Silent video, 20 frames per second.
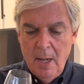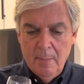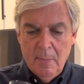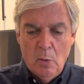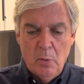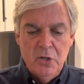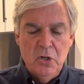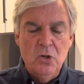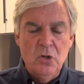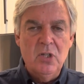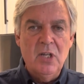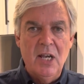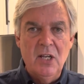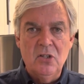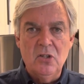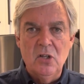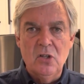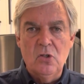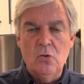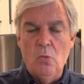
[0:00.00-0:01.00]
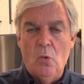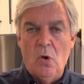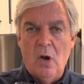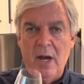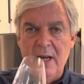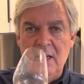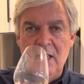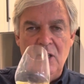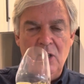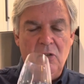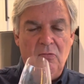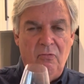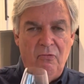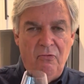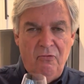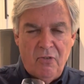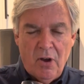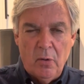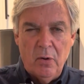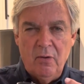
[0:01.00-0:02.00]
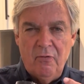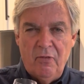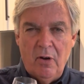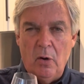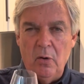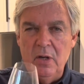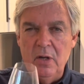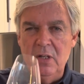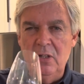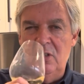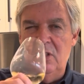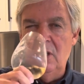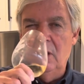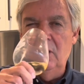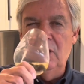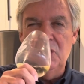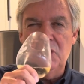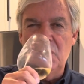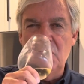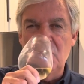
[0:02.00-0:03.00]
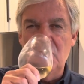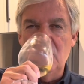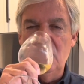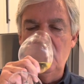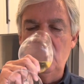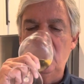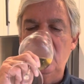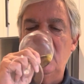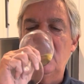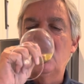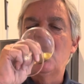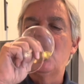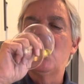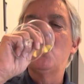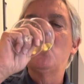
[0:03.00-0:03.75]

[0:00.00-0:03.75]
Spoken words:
But when you taste this wine, it's very, very delicious and unique.